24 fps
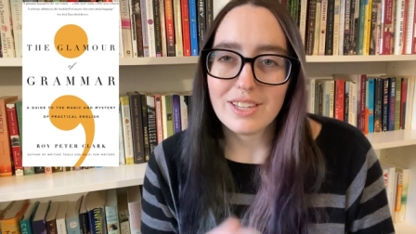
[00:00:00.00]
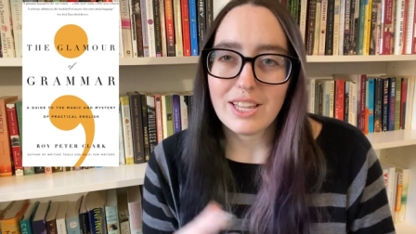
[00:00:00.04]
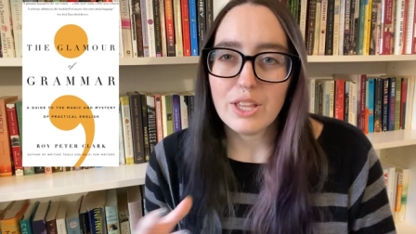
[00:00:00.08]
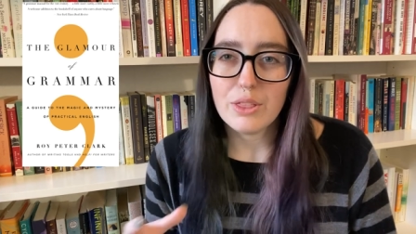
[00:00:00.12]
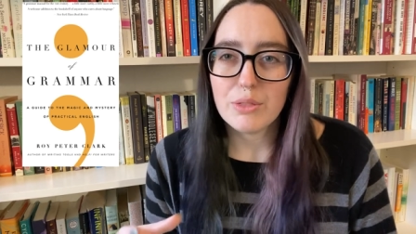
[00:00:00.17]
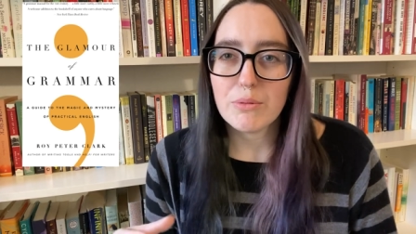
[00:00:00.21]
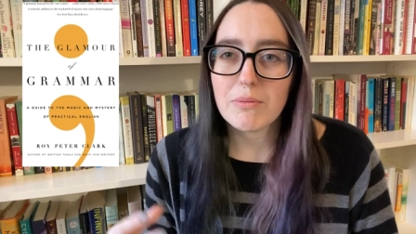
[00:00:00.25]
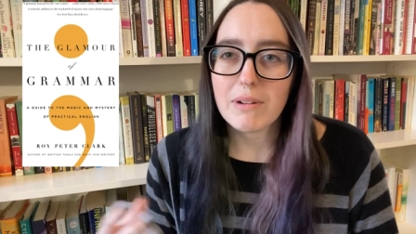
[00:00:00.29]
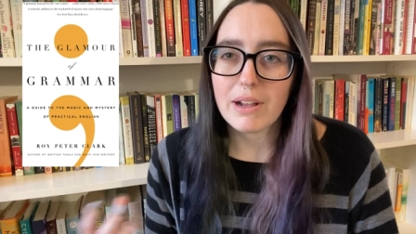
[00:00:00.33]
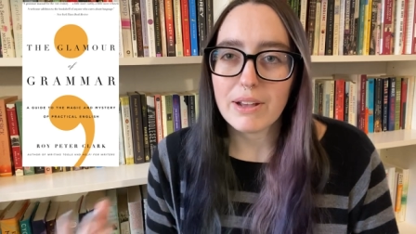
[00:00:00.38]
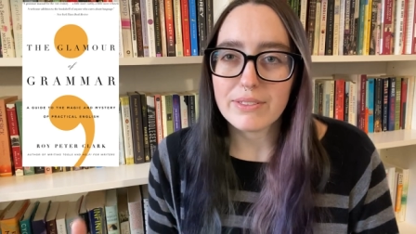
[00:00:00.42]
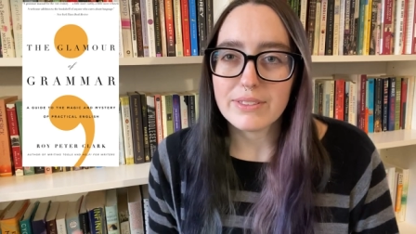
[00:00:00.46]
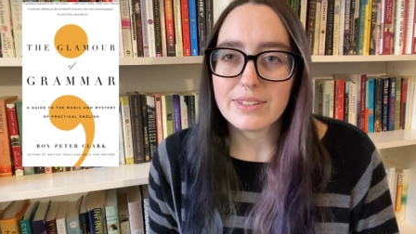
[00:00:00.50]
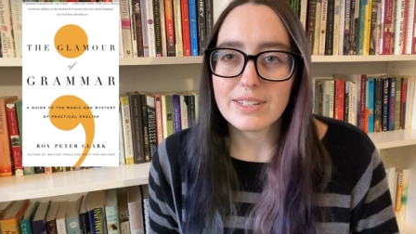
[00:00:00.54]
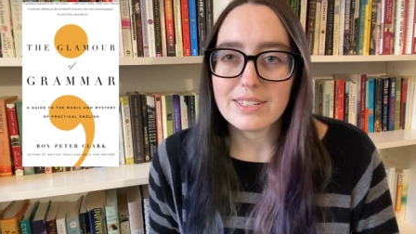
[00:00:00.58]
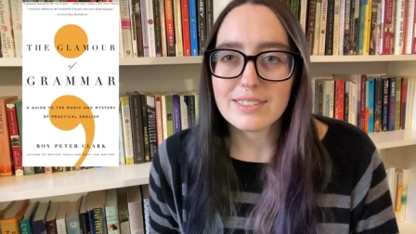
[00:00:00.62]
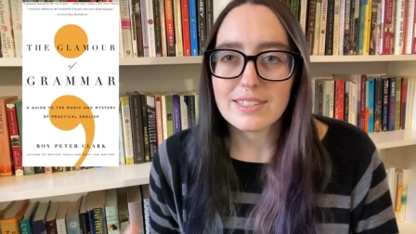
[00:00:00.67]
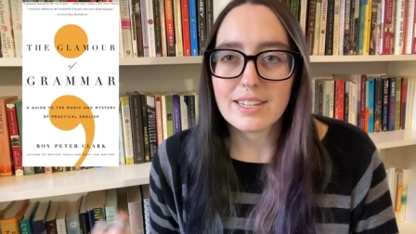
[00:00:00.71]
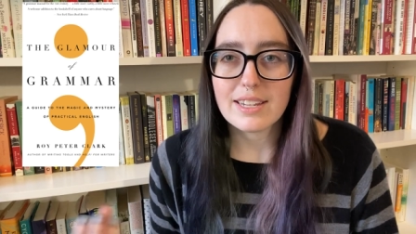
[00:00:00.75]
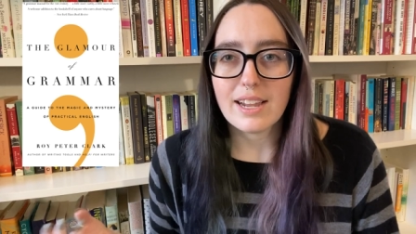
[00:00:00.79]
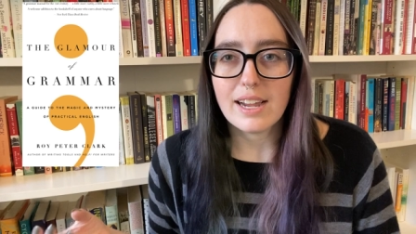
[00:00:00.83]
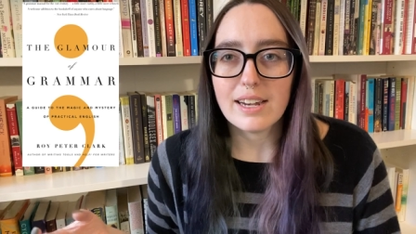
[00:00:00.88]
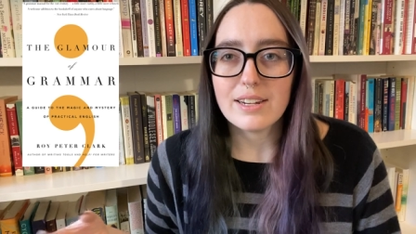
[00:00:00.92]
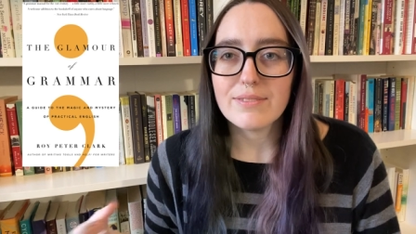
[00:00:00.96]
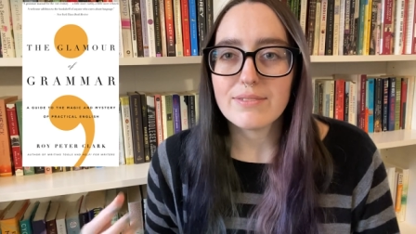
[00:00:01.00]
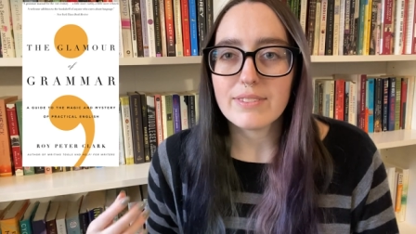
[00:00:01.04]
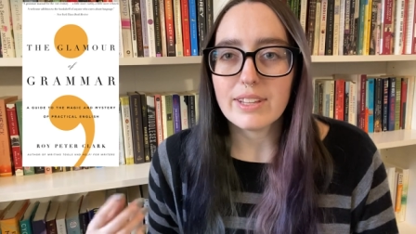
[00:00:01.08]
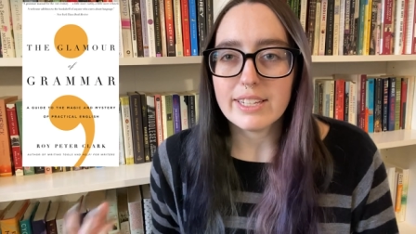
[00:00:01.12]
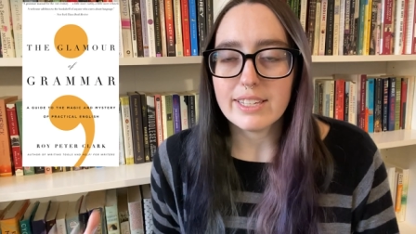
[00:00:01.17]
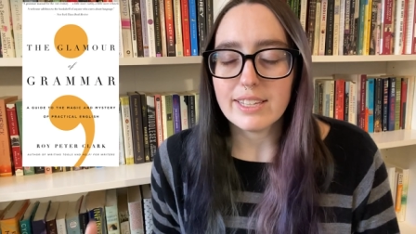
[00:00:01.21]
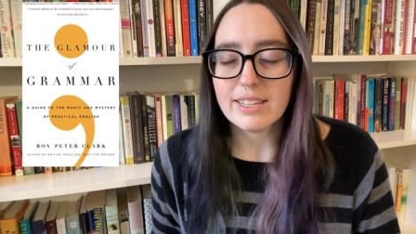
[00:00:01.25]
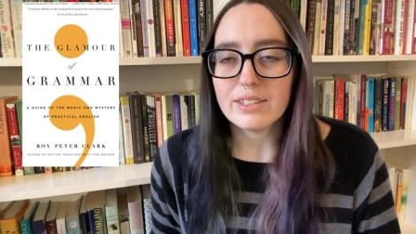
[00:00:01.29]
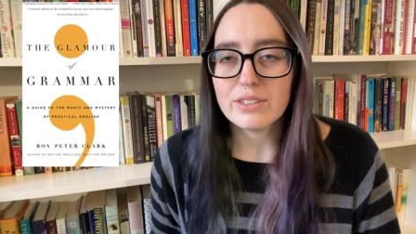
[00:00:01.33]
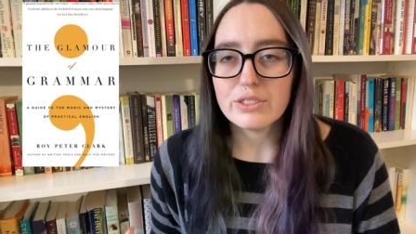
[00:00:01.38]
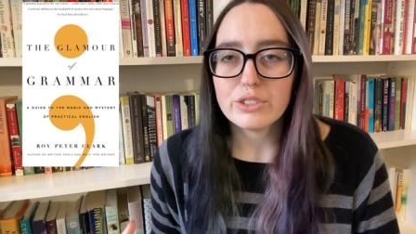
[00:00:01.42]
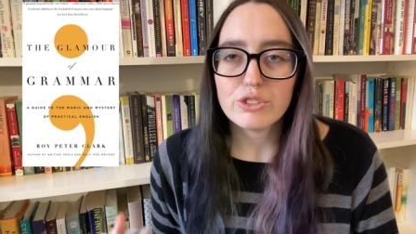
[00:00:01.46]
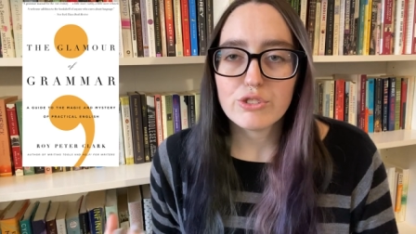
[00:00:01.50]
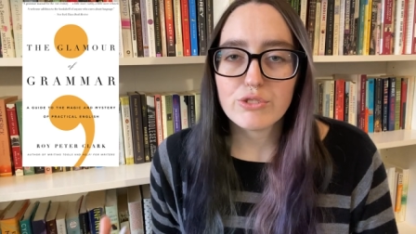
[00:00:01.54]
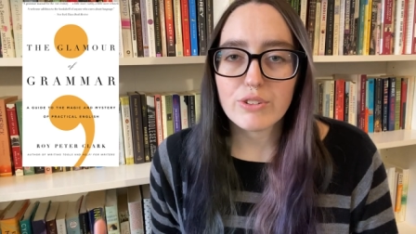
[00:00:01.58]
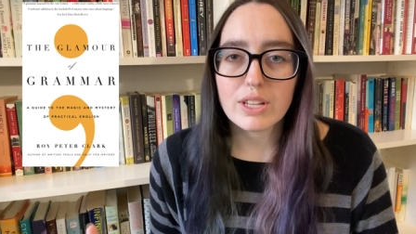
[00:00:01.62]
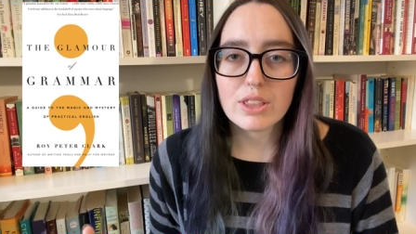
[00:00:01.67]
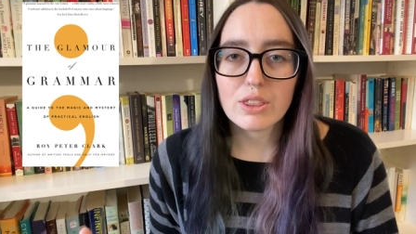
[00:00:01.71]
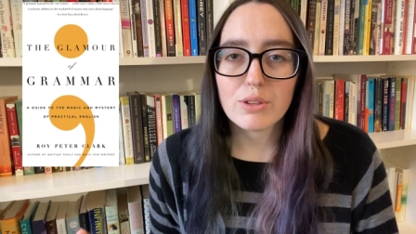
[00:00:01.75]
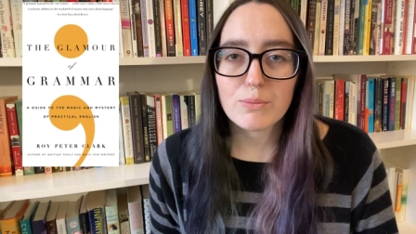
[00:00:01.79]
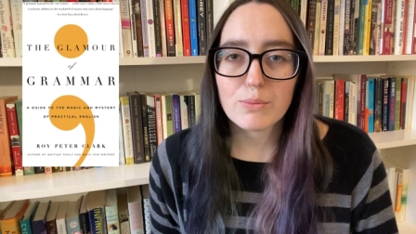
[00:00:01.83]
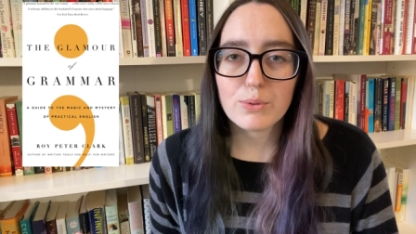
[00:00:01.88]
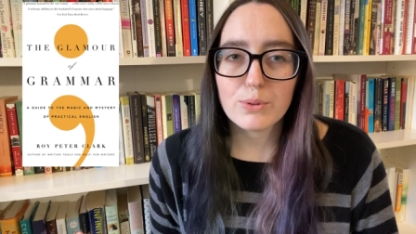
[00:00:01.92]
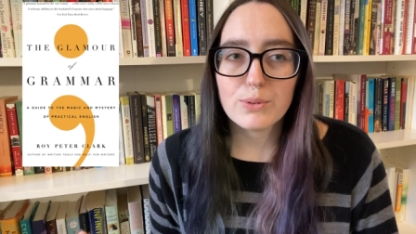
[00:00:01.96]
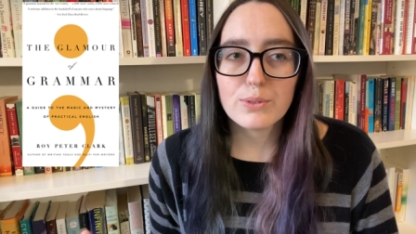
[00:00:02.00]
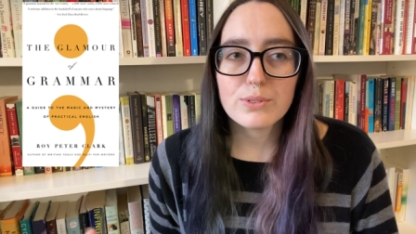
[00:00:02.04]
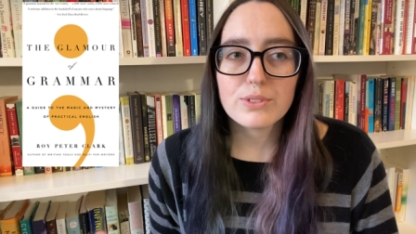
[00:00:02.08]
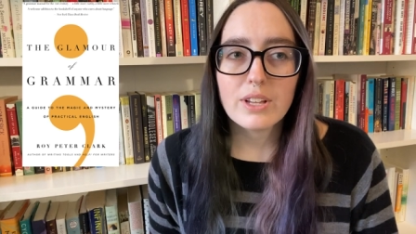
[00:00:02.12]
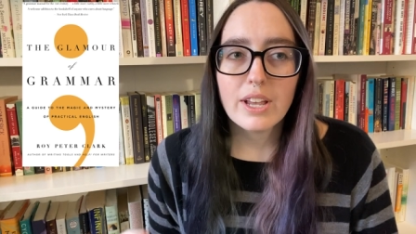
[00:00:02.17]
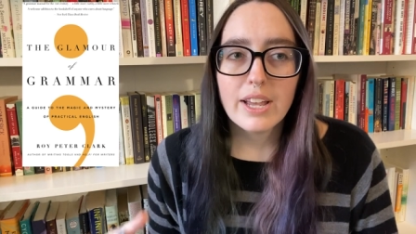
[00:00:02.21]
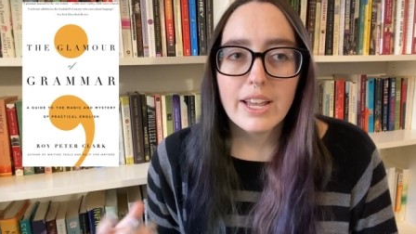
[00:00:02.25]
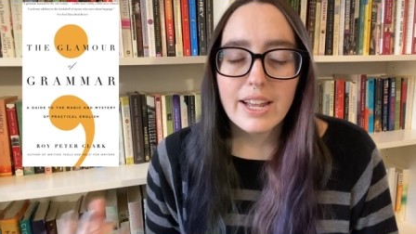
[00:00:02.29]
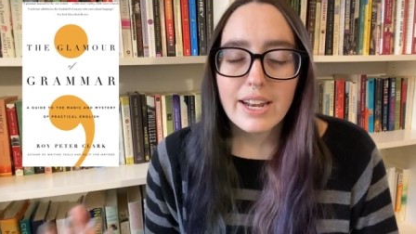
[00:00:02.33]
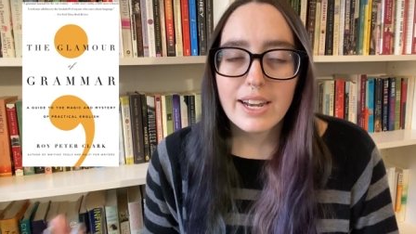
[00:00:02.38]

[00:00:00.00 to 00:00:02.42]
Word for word: like, throughout this to kind of, like, illustrate the rules.